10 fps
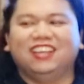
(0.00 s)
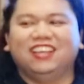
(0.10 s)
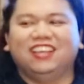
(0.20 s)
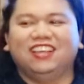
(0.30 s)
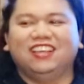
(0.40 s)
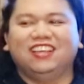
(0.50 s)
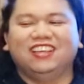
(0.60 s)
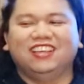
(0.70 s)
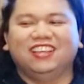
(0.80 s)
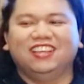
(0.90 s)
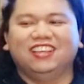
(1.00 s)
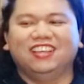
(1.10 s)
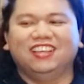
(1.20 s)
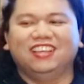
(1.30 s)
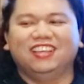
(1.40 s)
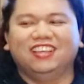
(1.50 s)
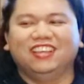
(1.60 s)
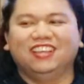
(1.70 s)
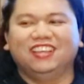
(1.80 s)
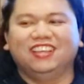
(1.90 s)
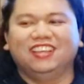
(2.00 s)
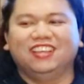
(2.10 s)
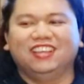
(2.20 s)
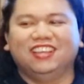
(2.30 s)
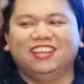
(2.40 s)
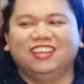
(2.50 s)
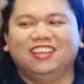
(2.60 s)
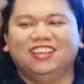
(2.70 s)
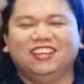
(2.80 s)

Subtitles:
No words are spoken by the person on screen.